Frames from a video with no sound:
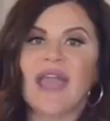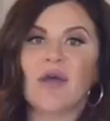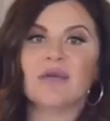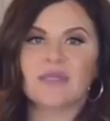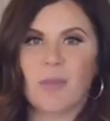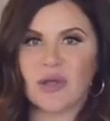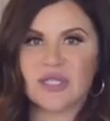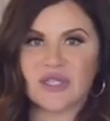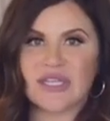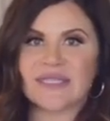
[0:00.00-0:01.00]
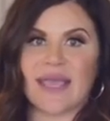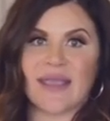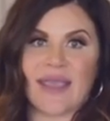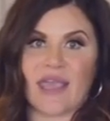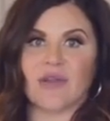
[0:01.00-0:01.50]
Now, sports drinks
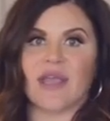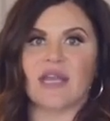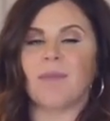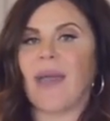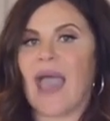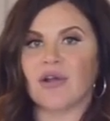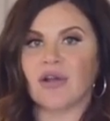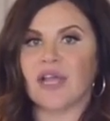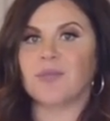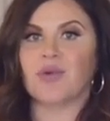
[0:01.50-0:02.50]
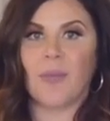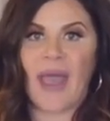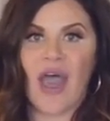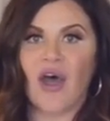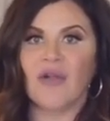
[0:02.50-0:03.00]
like Gatorade, Powerade,
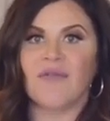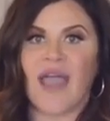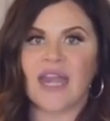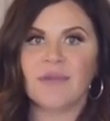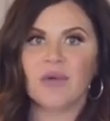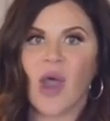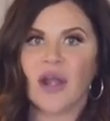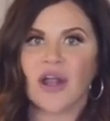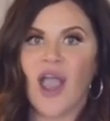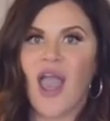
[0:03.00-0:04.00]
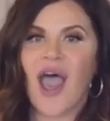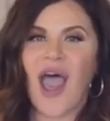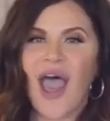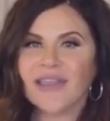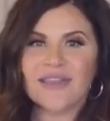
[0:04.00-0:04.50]
Propel, vitamin water,
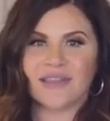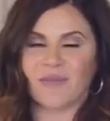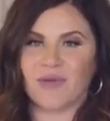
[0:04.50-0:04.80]
I thought the